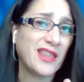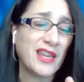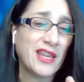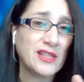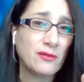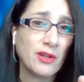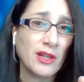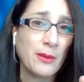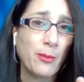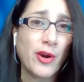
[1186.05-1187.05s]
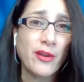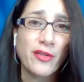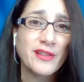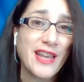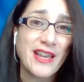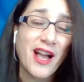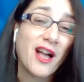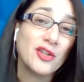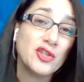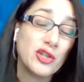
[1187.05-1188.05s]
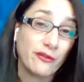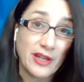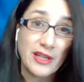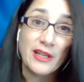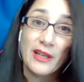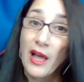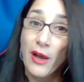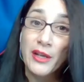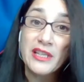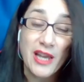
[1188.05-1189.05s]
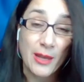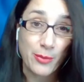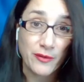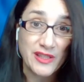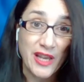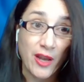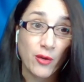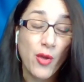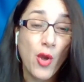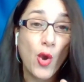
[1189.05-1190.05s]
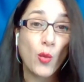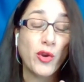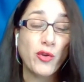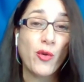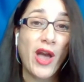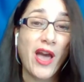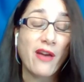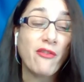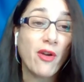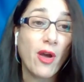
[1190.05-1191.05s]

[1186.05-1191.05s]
think it's really part of the psychology of any type of sale where you have